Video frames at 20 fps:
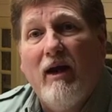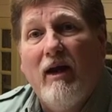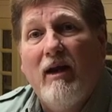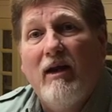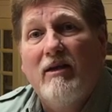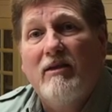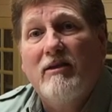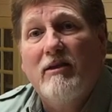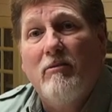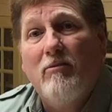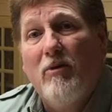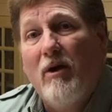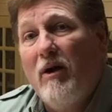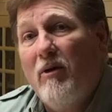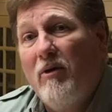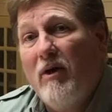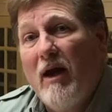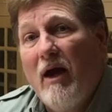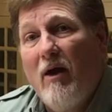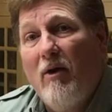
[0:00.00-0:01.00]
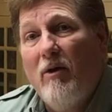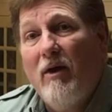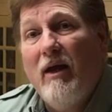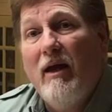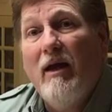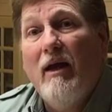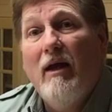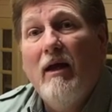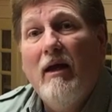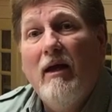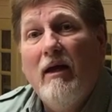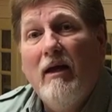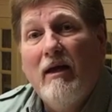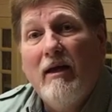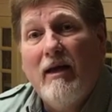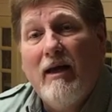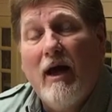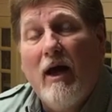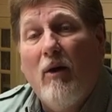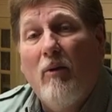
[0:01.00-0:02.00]
and it's the Brown County
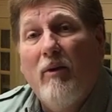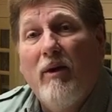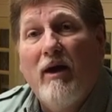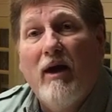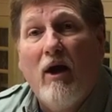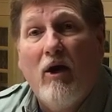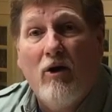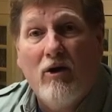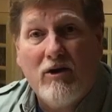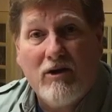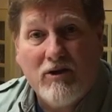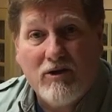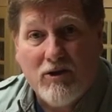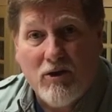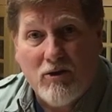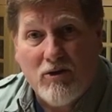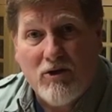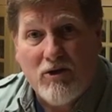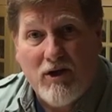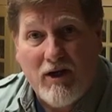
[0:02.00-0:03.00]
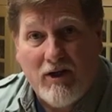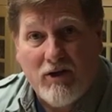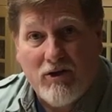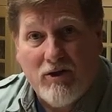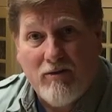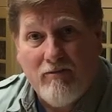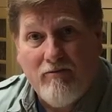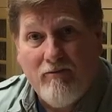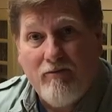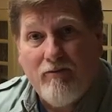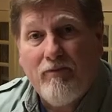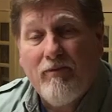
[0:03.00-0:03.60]
Gallery Art Association.